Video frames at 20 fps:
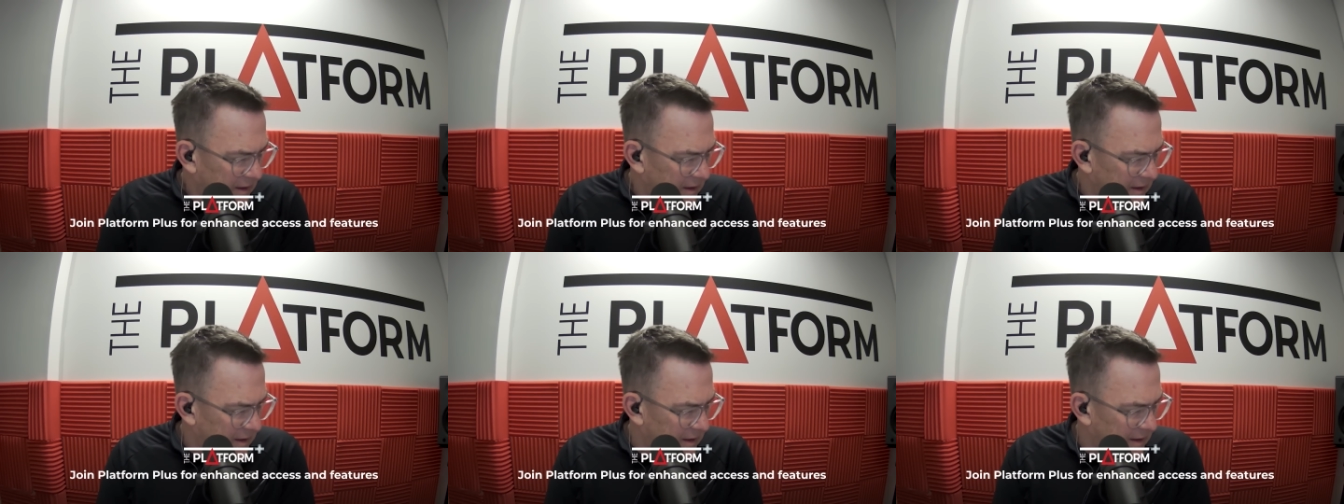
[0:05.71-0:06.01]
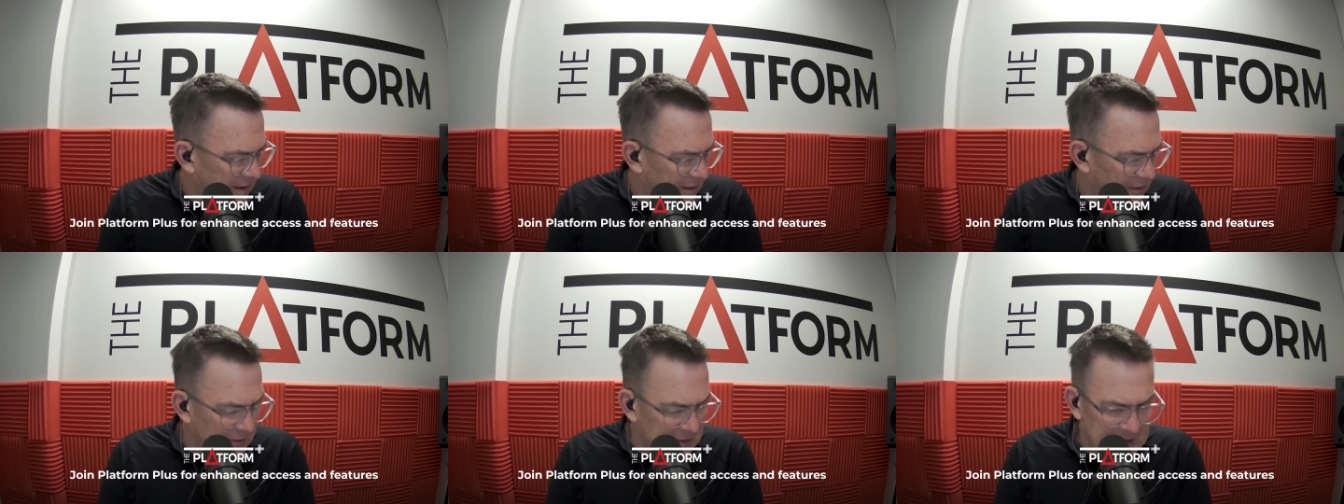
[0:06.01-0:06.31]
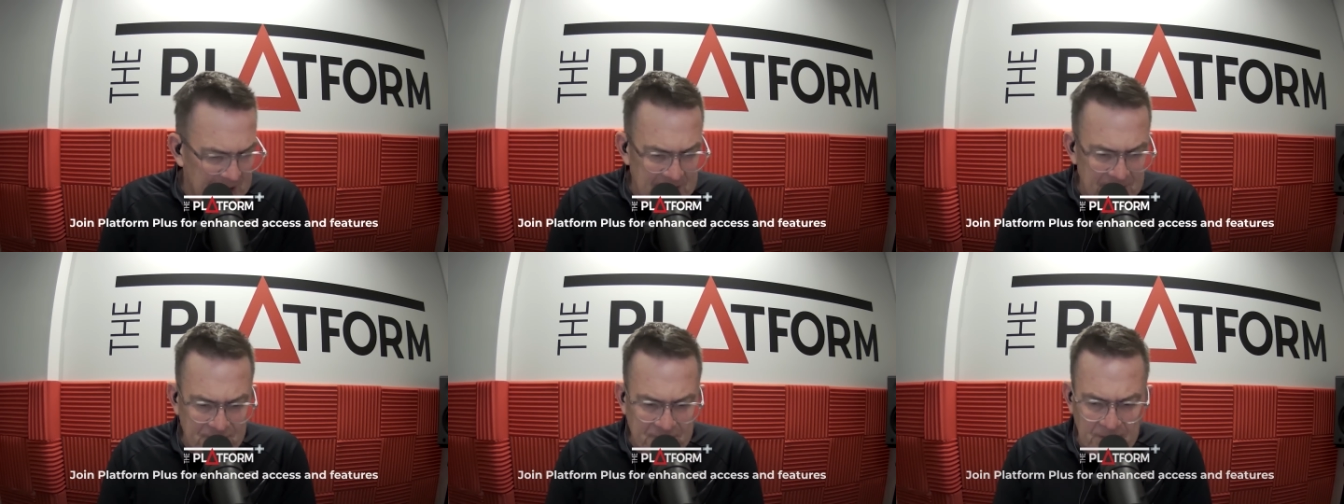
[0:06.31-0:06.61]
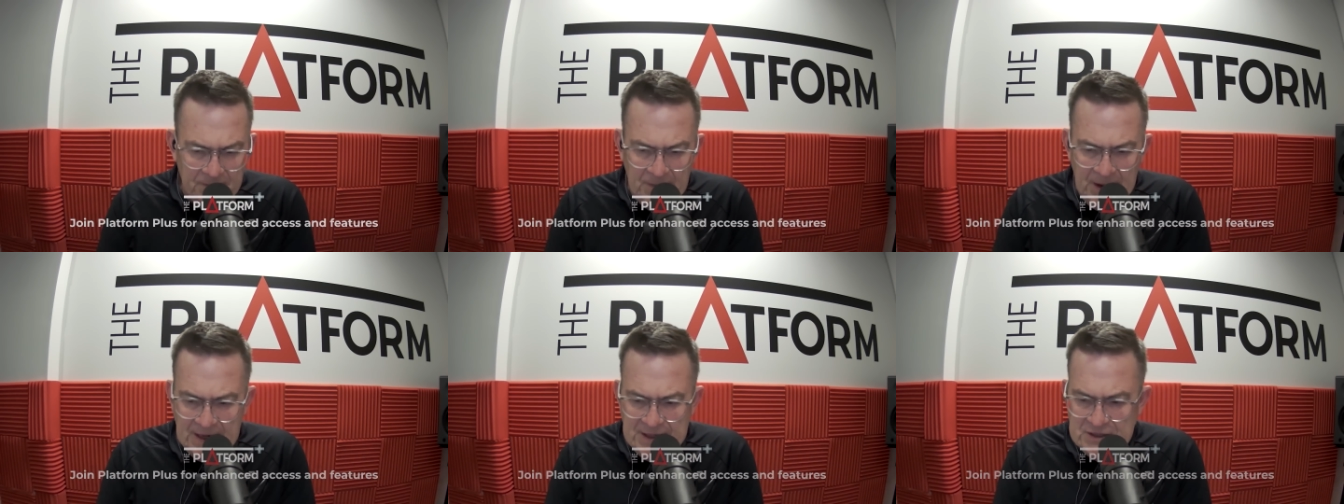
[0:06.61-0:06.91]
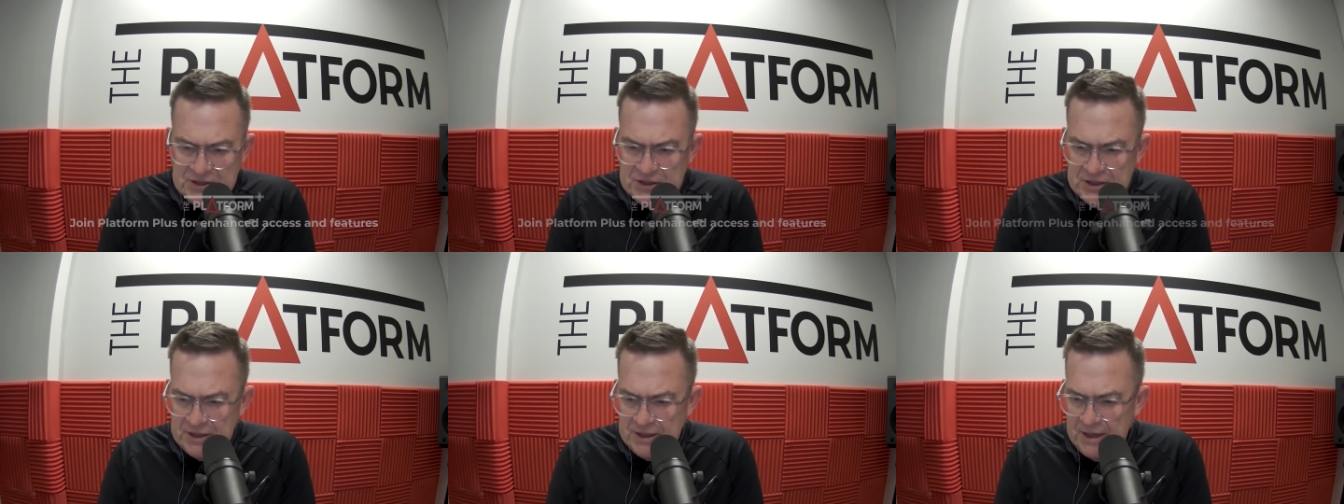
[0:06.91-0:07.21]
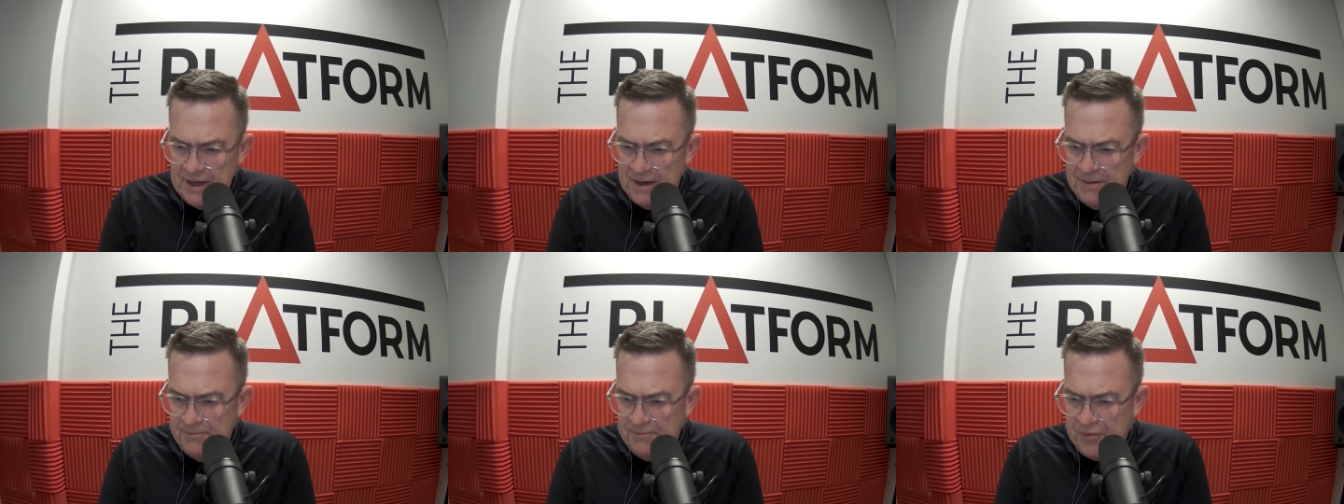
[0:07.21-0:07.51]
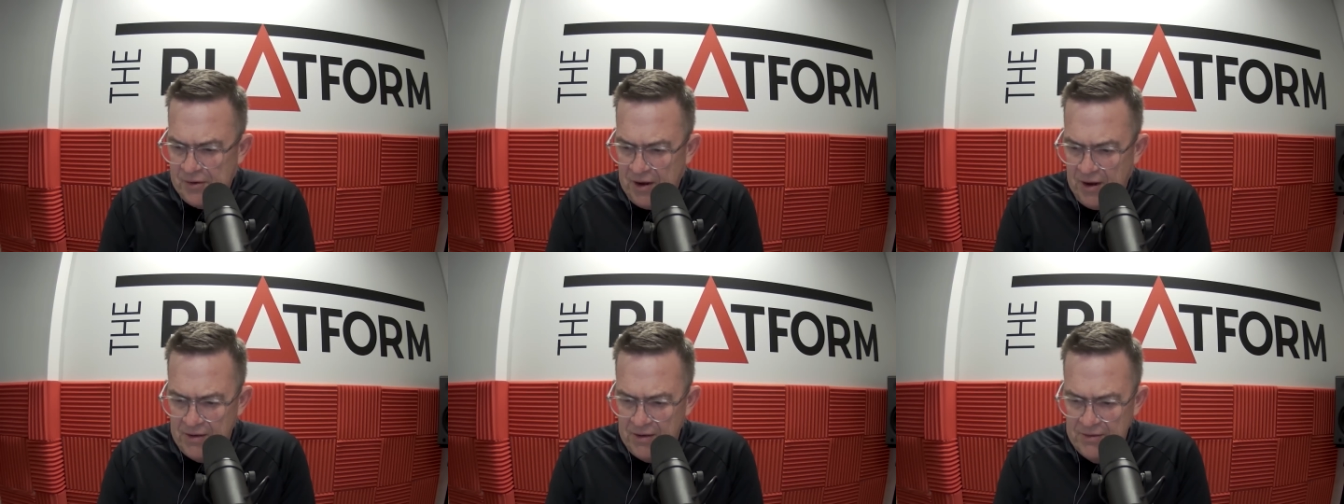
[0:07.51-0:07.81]
Uh, on the information uh,
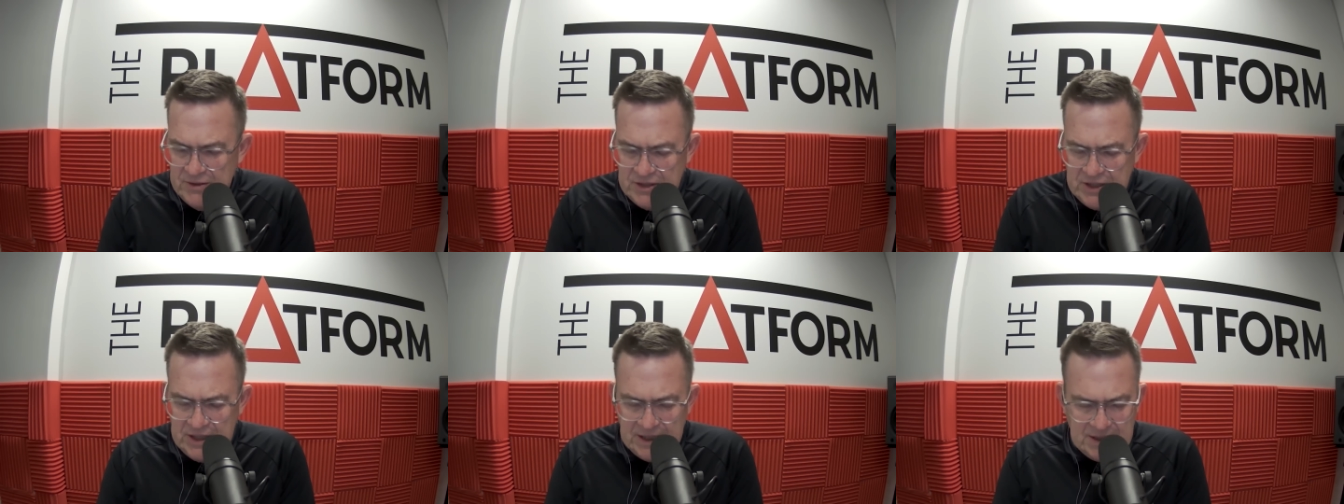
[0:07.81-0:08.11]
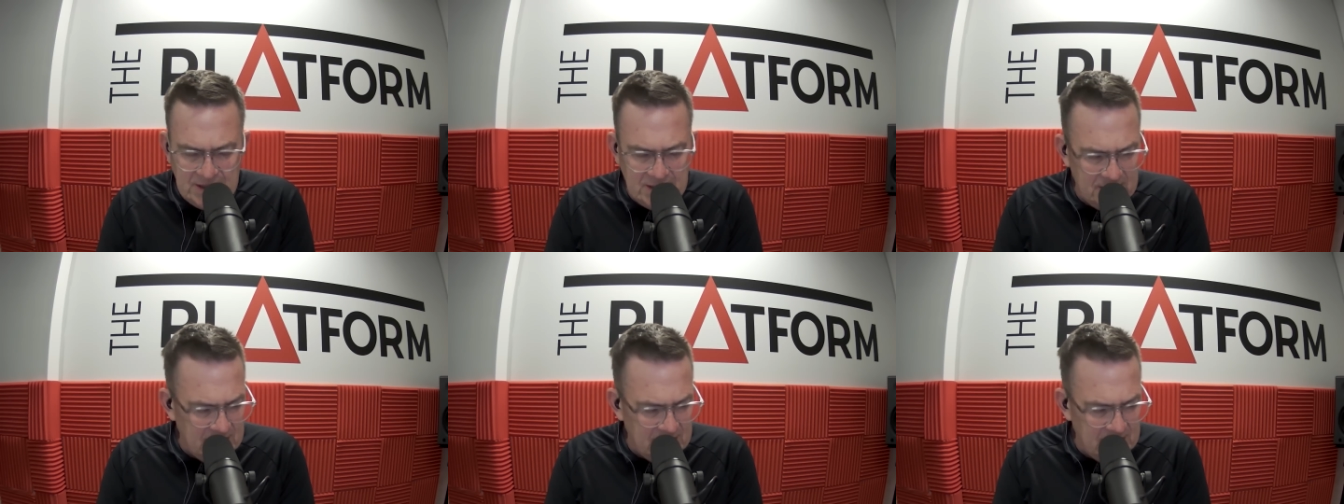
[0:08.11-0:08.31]
project.